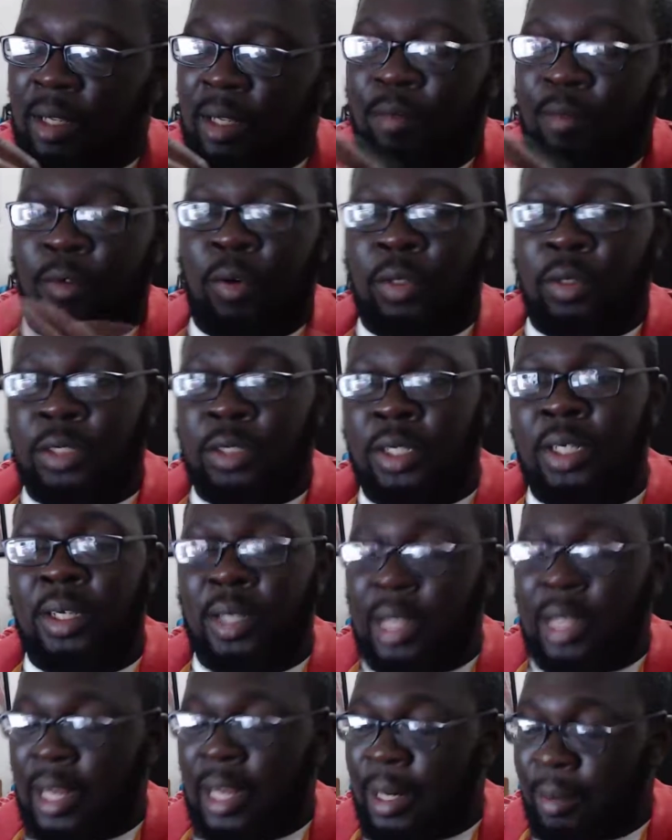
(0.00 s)
for certain
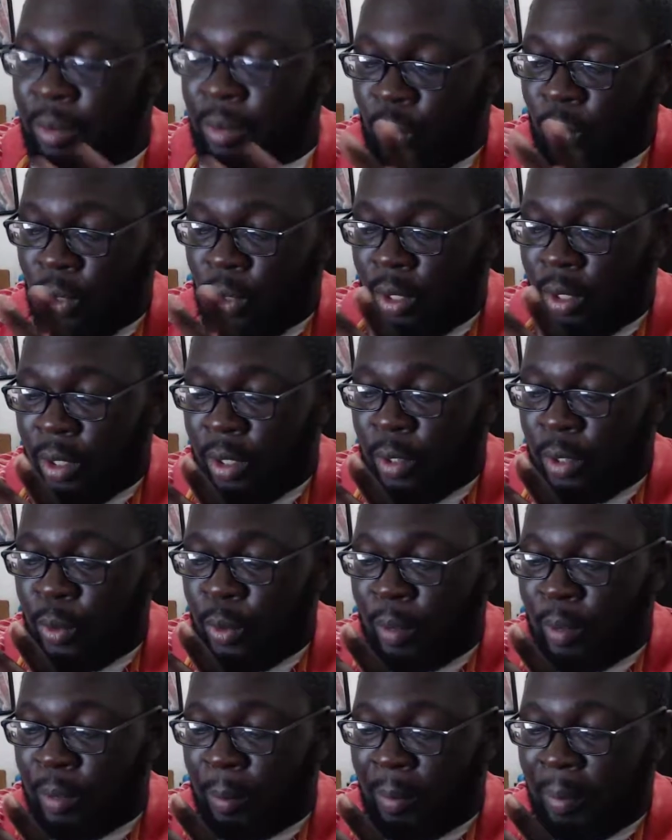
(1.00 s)
games where you
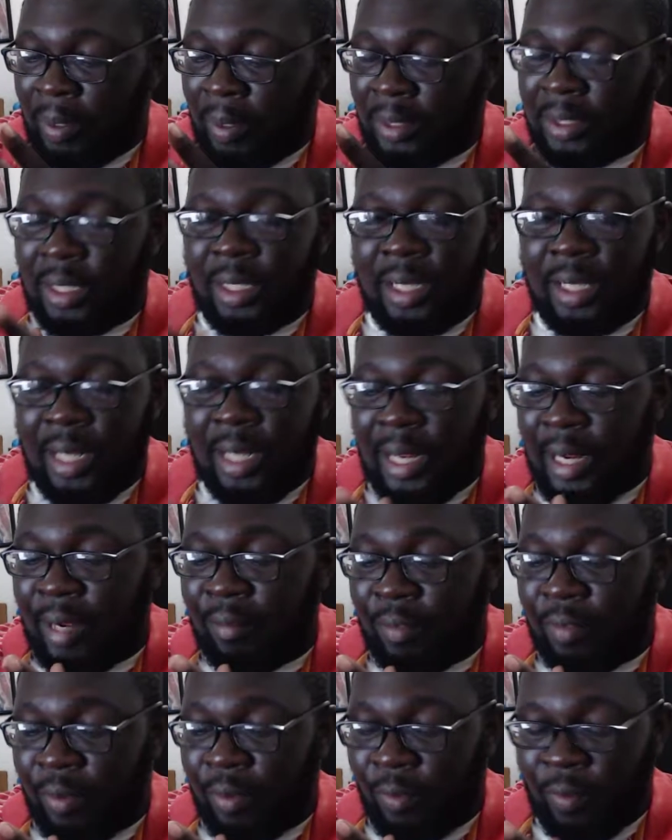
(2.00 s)
have to press the
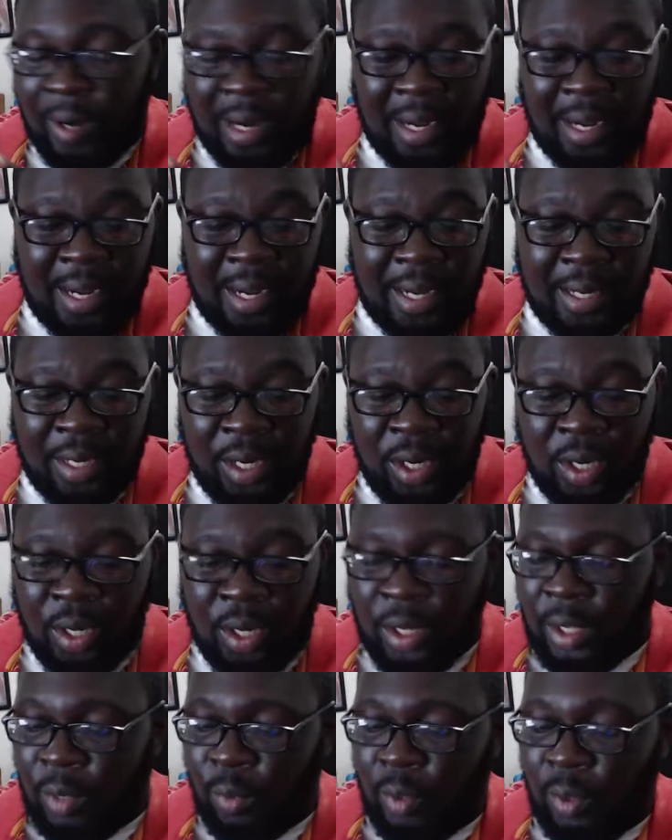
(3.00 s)
left or right
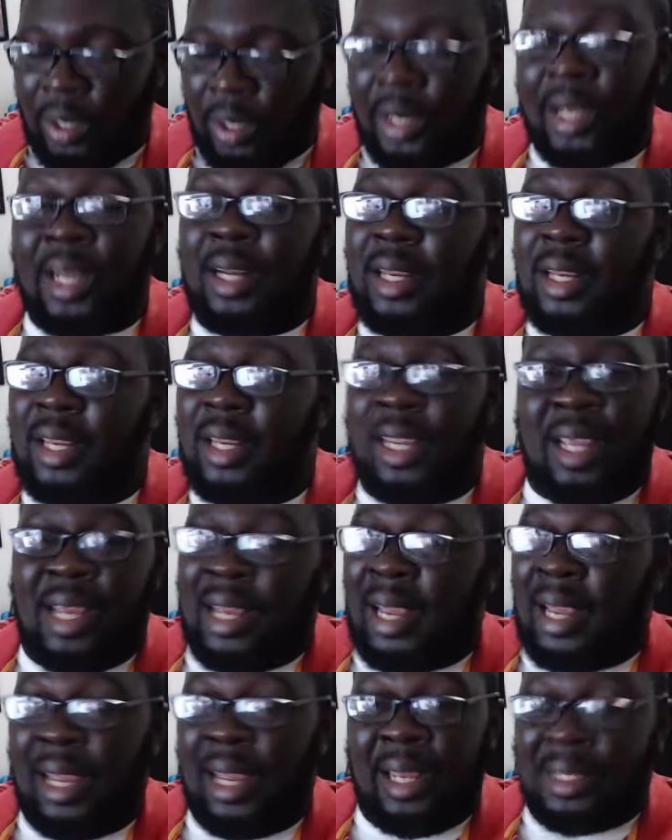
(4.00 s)
and whatnot,
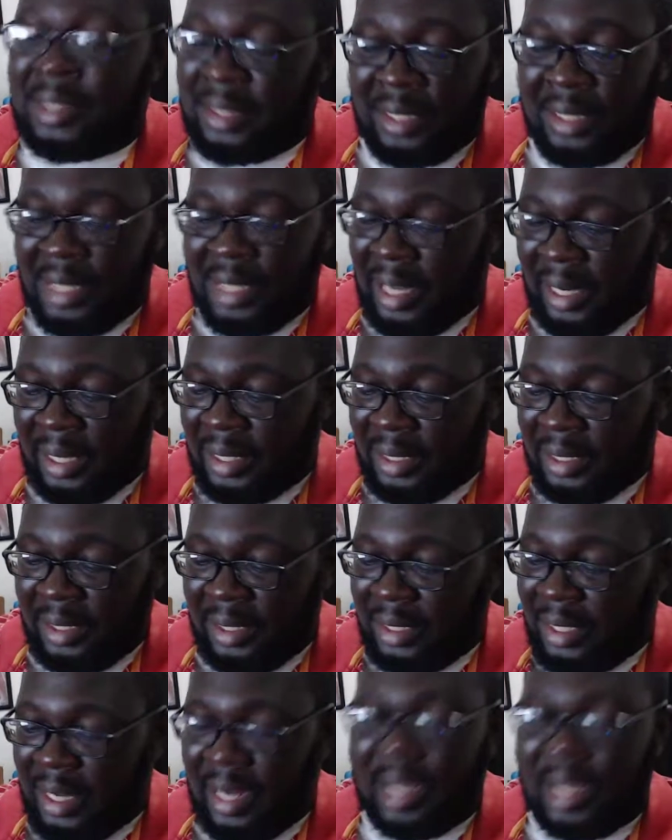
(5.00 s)
yeah, it's not.
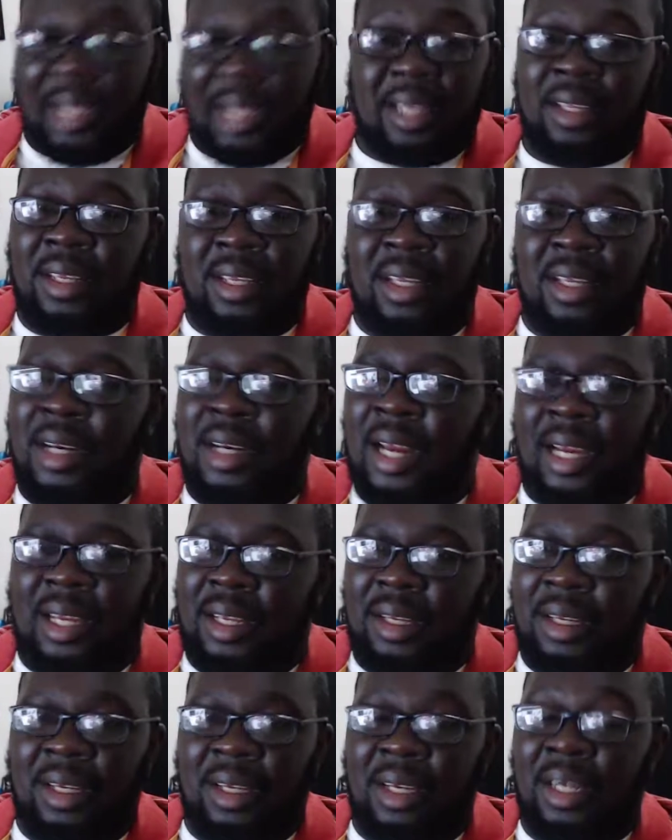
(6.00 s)
Yeah, you're not.
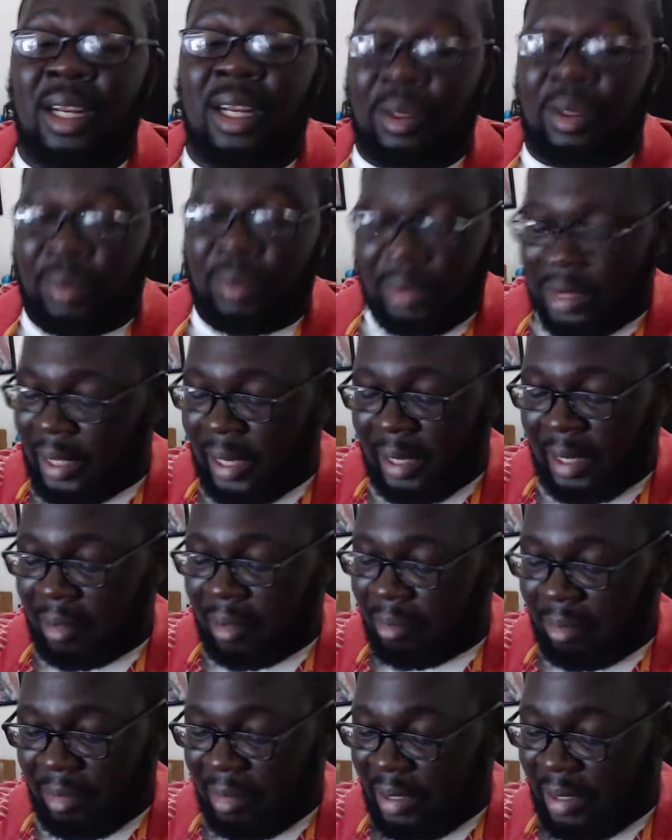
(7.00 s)
Good luck with that.
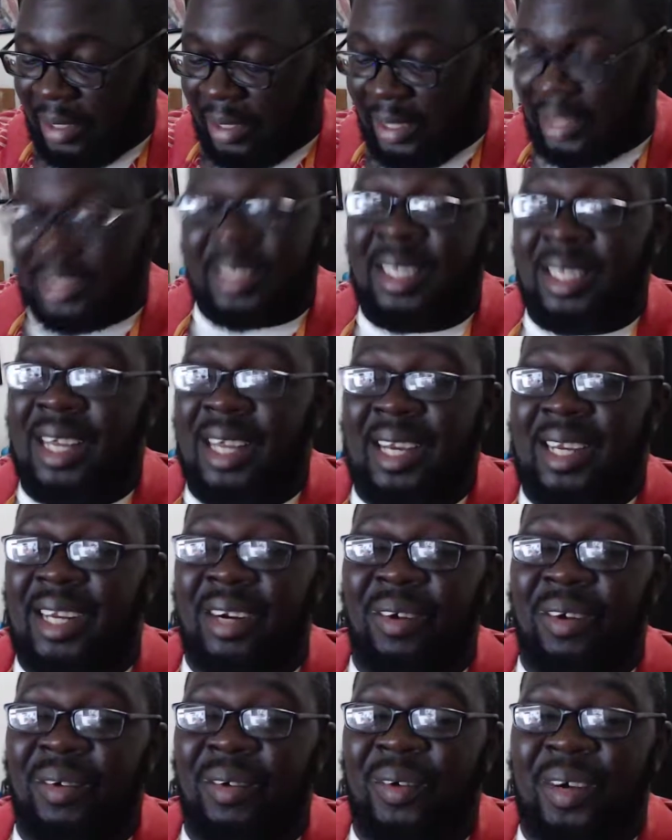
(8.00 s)
It's not gonna
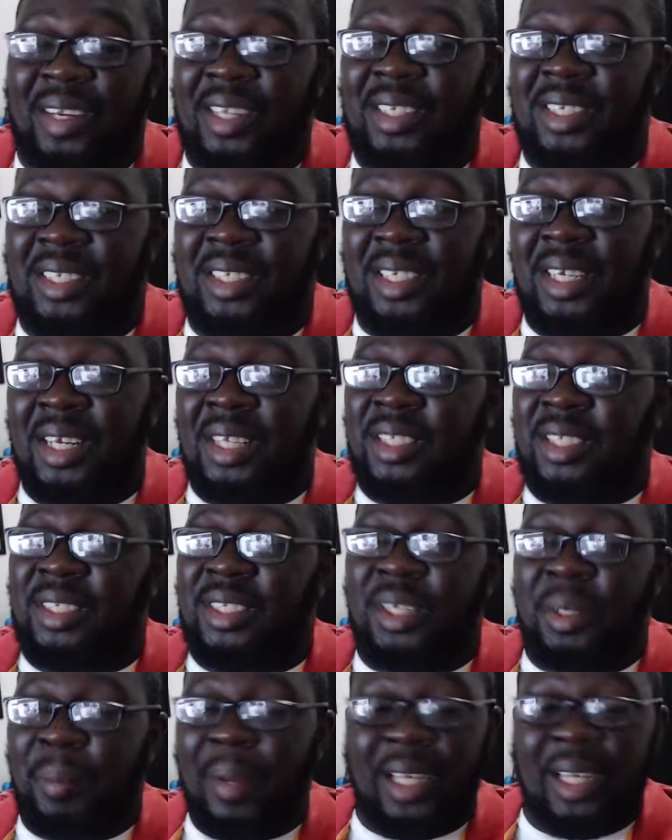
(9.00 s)
work to
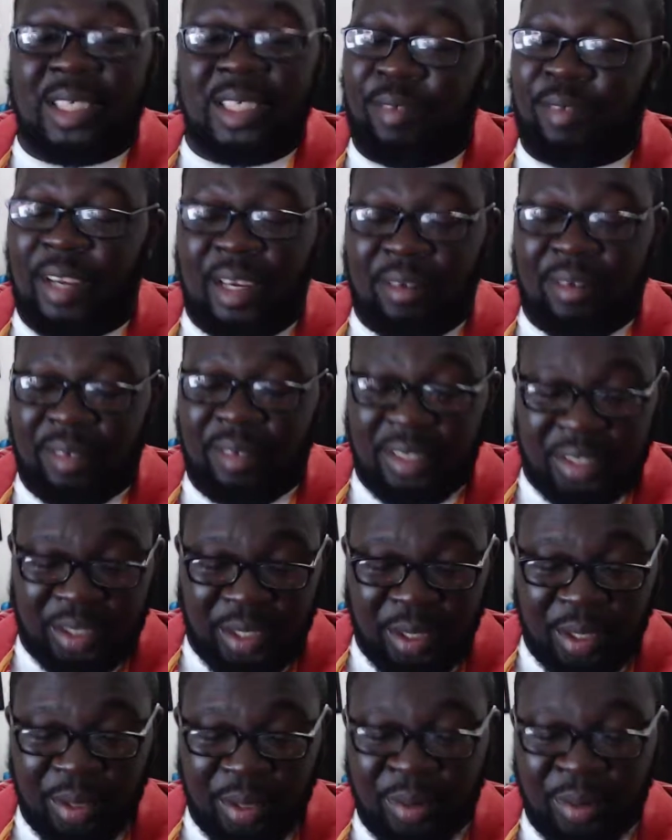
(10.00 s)
your best favor. So,